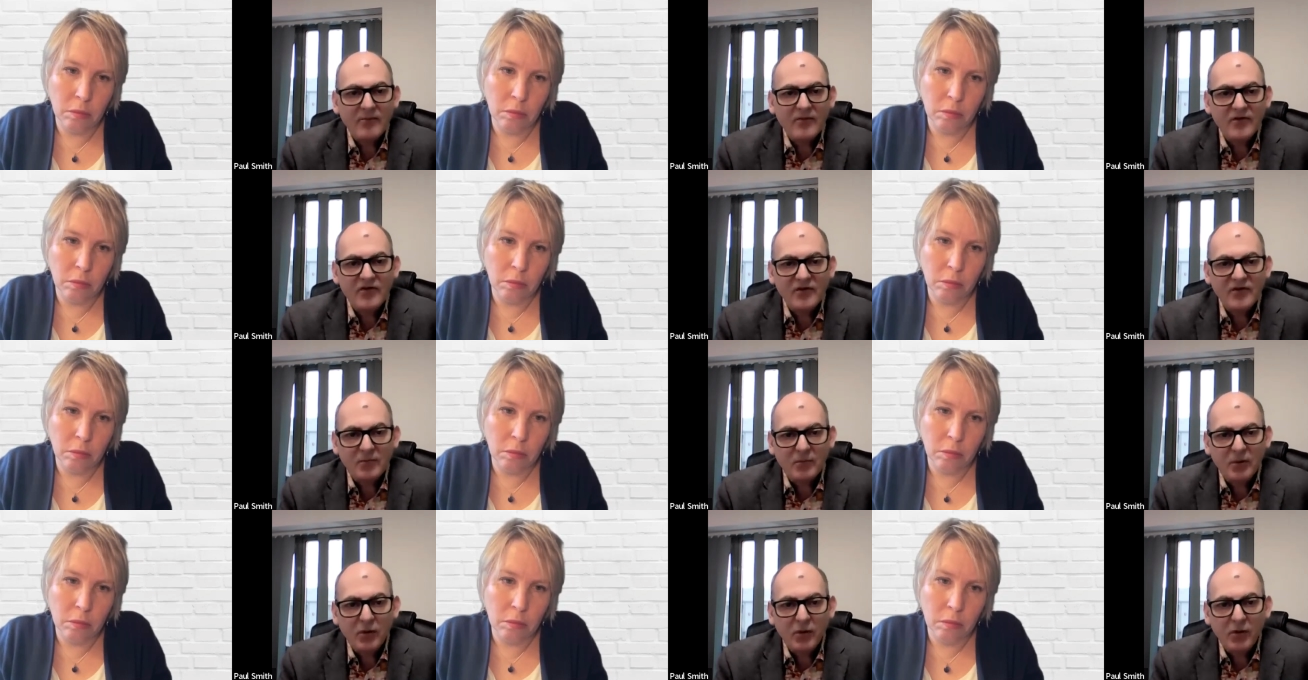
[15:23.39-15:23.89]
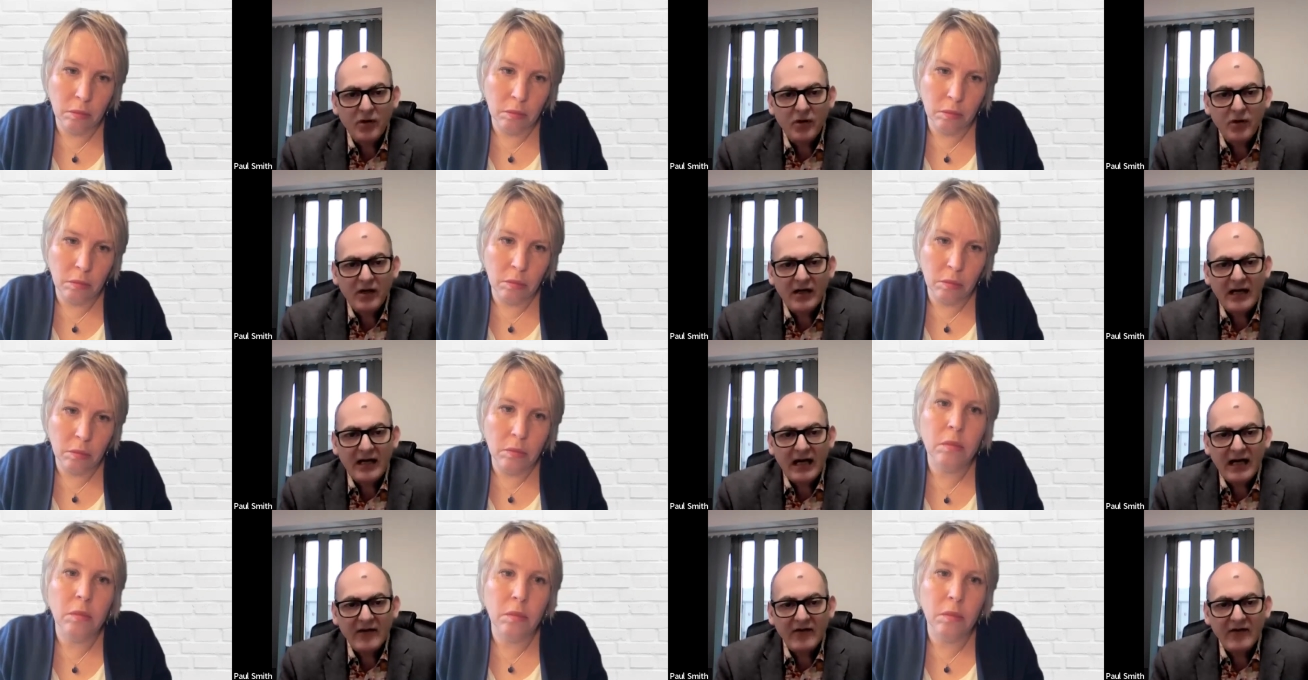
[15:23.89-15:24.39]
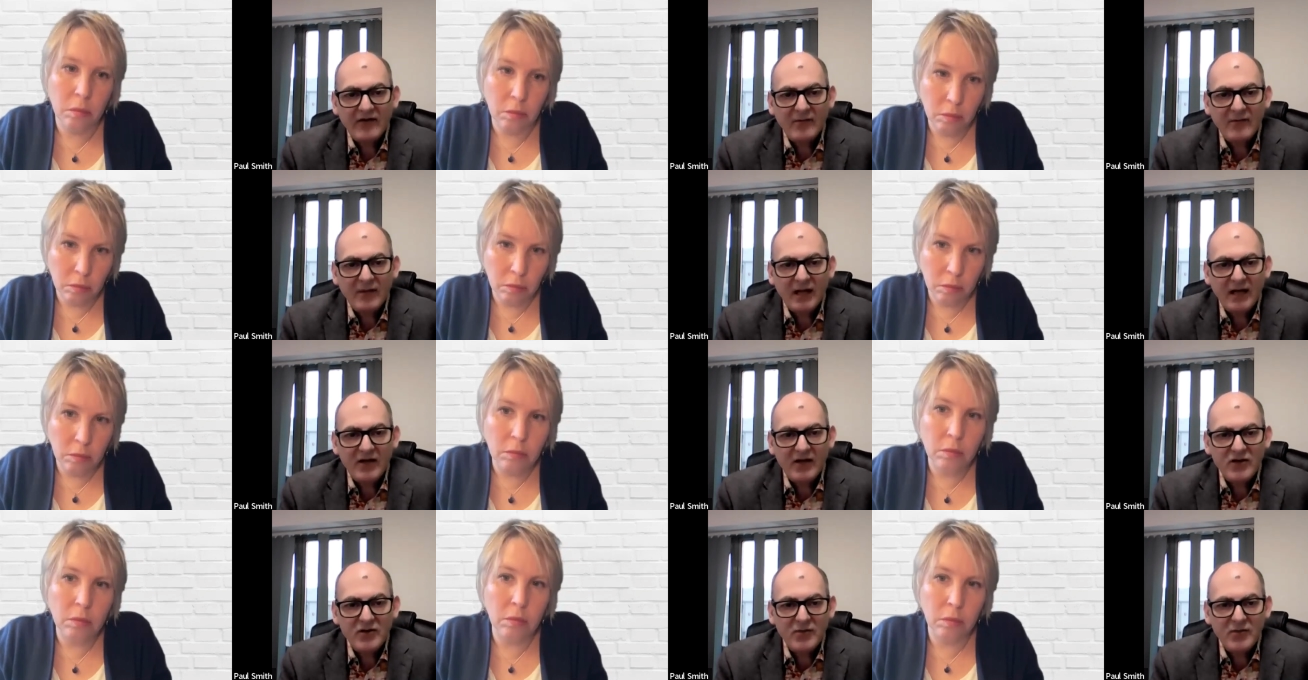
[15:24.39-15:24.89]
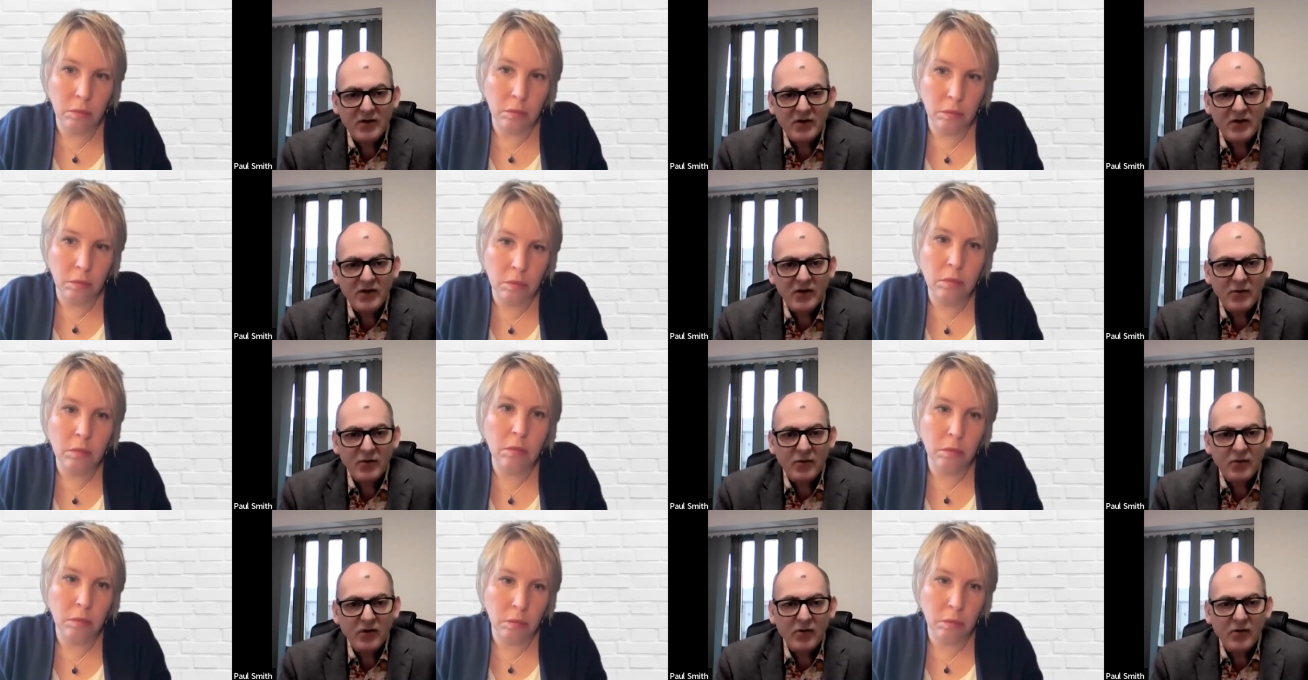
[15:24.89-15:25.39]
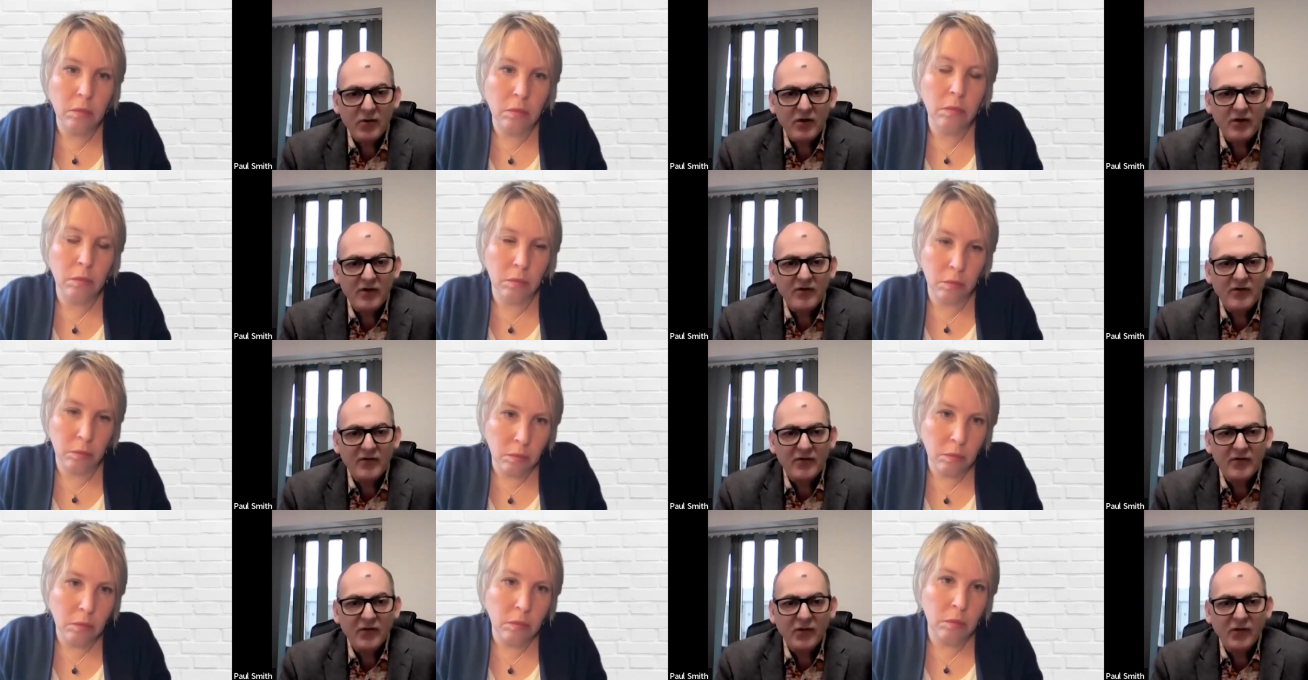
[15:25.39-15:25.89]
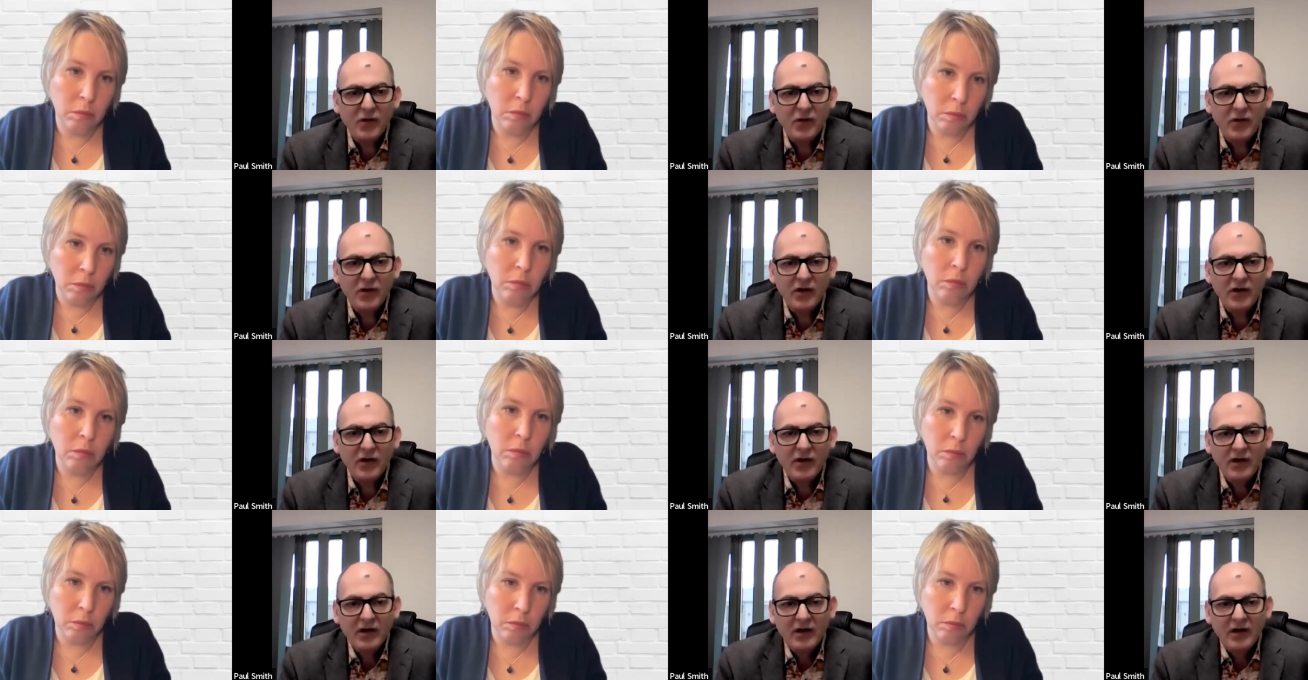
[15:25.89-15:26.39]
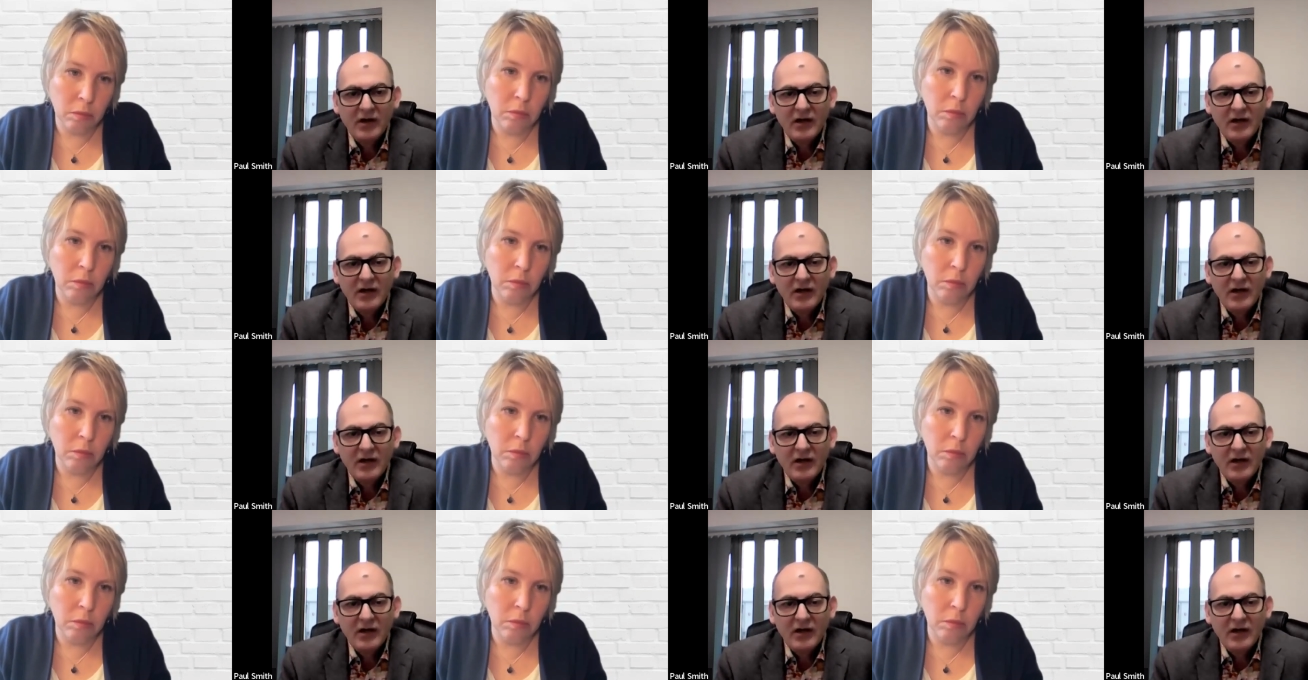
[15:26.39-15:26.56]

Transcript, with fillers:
Speaker 1: support and housing management than we would for